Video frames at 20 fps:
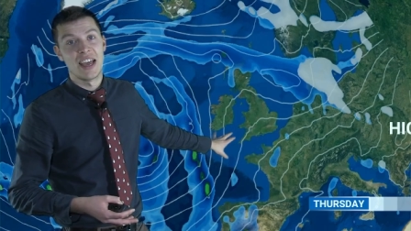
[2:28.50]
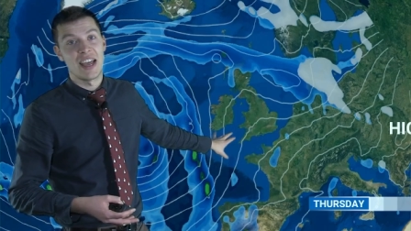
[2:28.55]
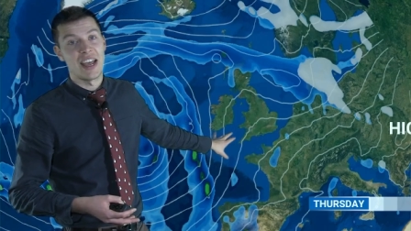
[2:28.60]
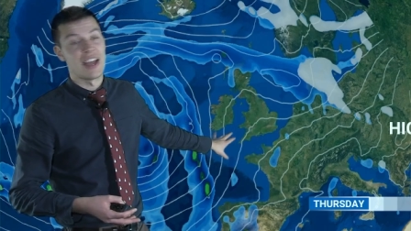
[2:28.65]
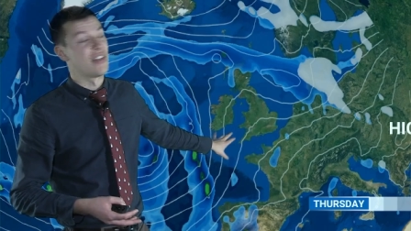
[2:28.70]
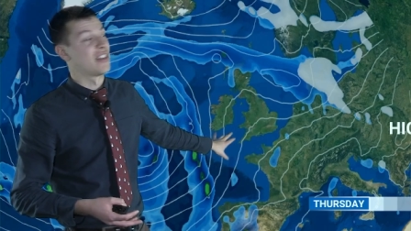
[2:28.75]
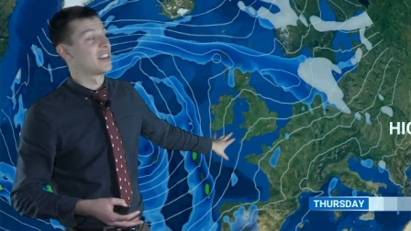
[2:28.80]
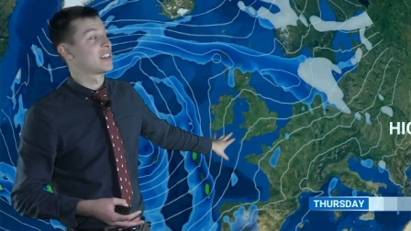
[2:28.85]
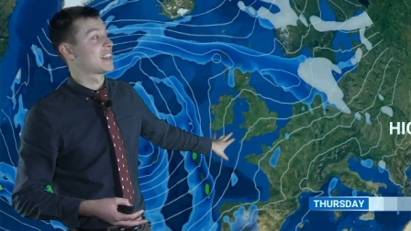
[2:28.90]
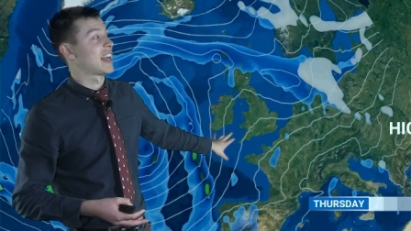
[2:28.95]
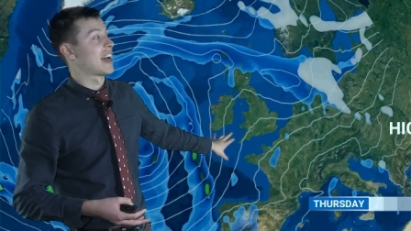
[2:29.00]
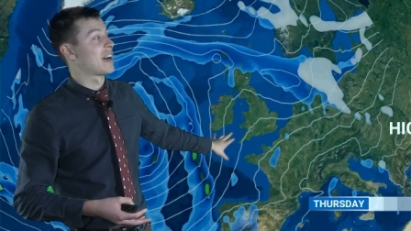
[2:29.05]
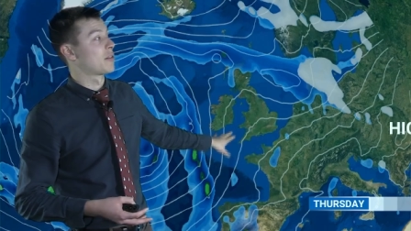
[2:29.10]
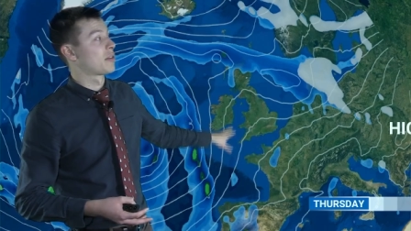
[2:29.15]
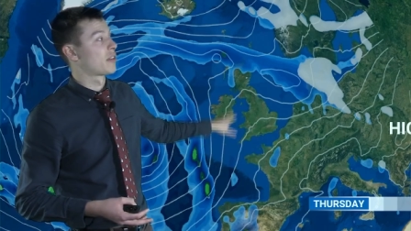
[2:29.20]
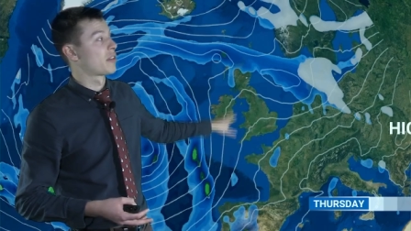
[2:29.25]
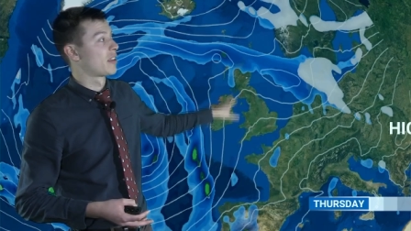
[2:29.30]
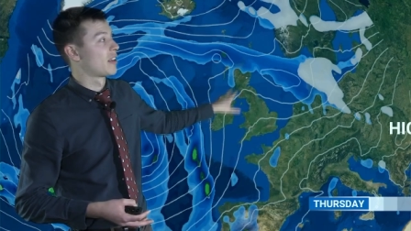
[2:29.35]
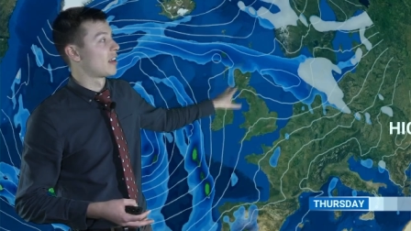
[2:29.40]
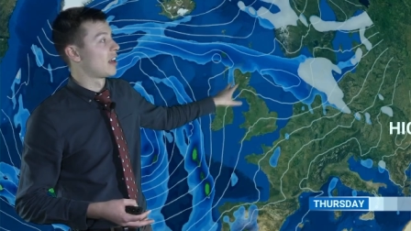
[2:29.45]
in the
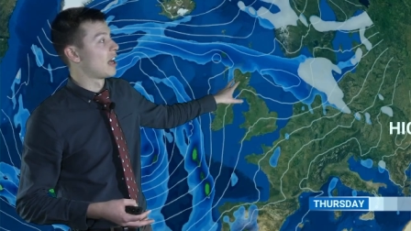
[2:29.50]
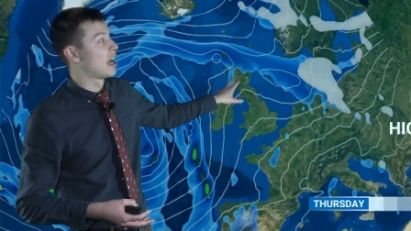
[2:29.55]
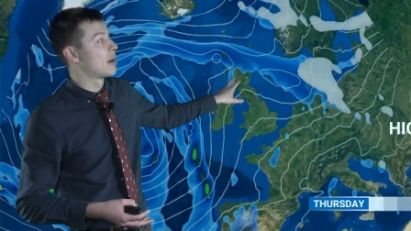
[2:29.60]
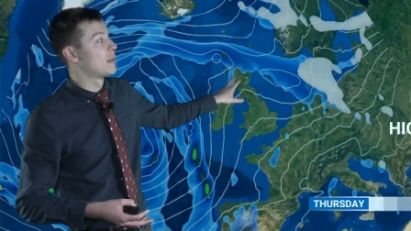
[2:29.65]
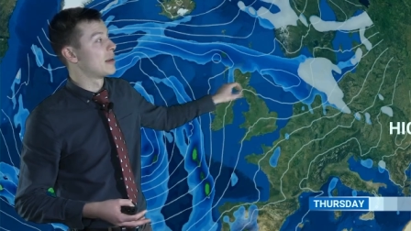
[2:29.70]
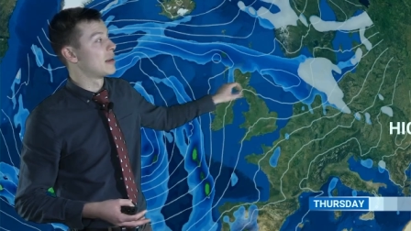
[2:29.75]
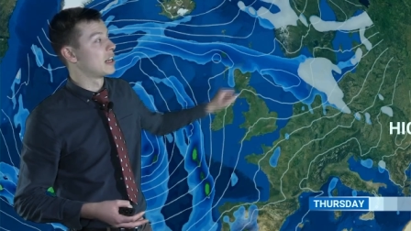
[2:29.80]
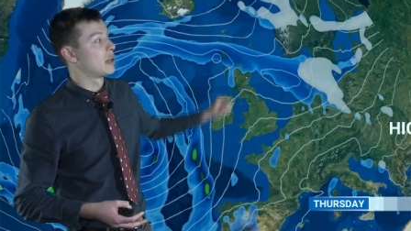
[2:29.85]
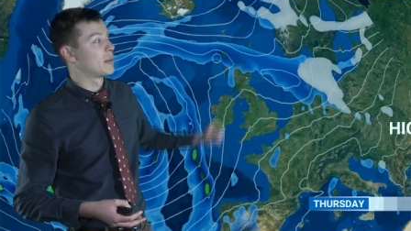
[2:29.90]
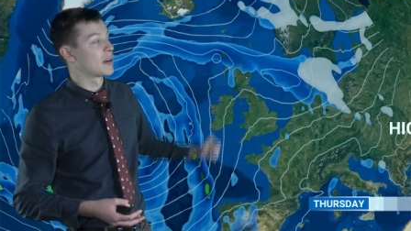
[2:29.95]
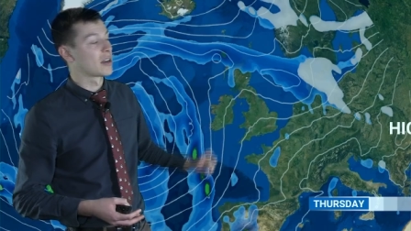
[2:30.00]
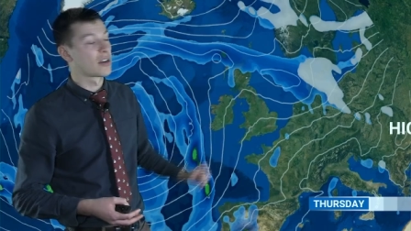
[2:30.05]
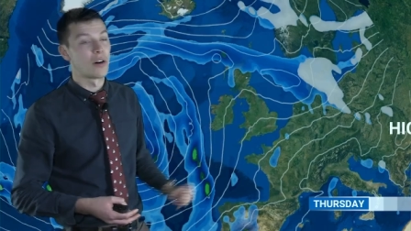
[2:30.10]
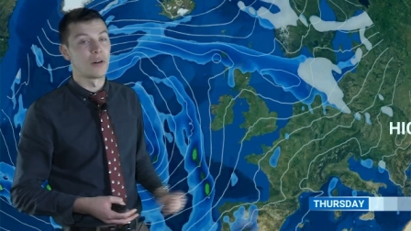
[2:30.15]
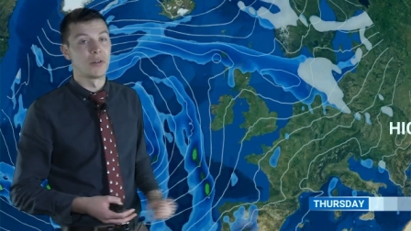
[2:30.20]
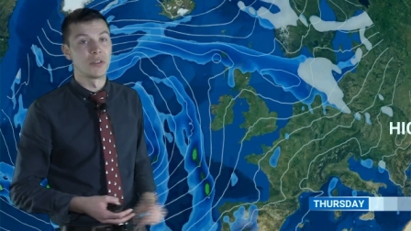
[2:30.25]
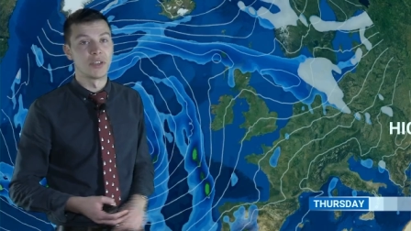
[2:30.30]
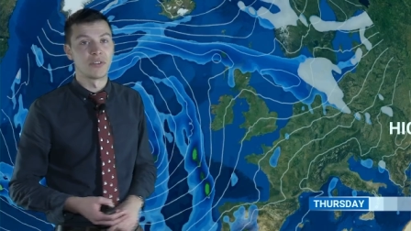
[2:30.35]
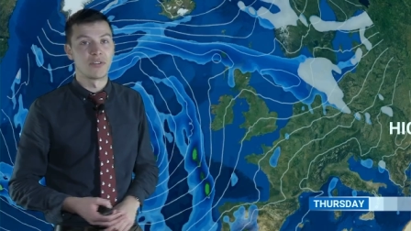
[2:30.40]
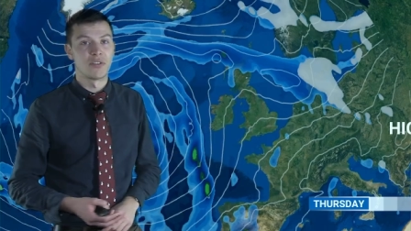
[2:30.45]
south, a little bit
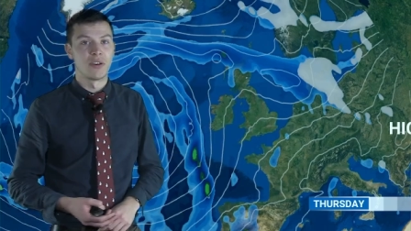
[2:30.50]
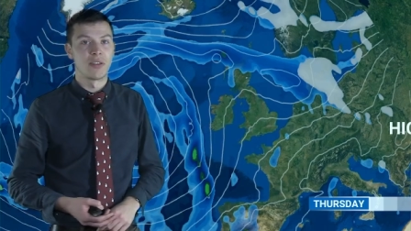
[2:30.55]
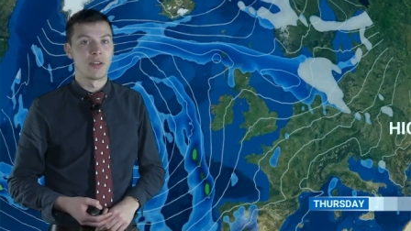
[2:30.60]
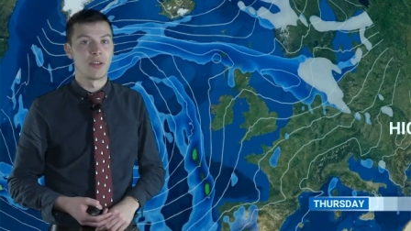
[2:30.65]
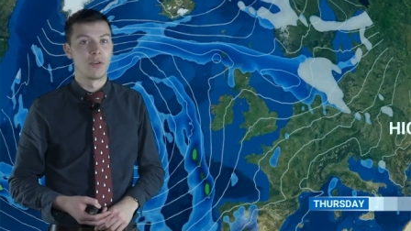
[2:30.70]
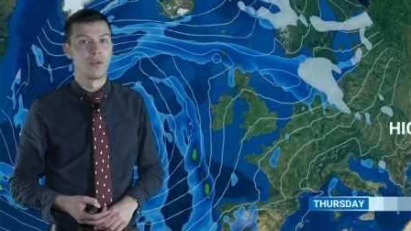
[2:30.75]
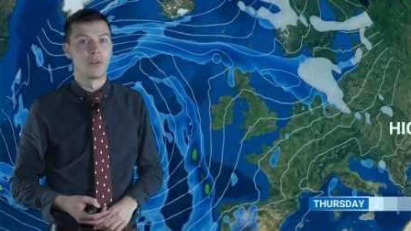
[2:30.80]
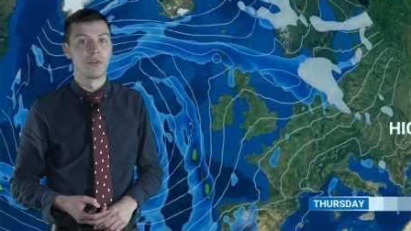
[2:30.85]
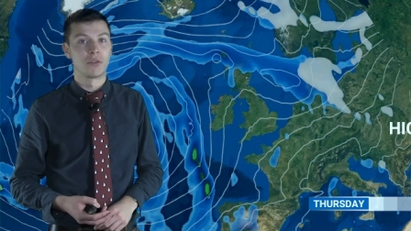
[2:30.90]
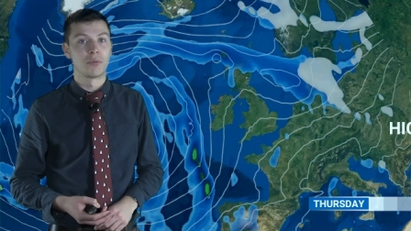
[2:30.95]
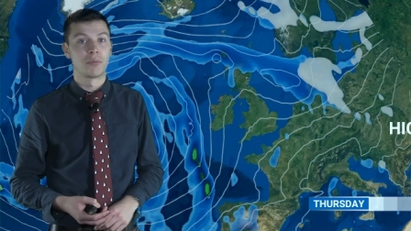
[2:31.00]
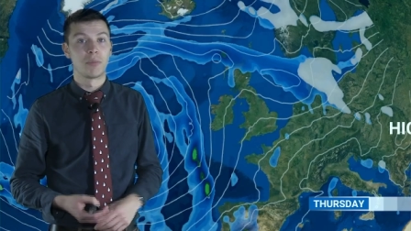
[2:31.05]
colder further north,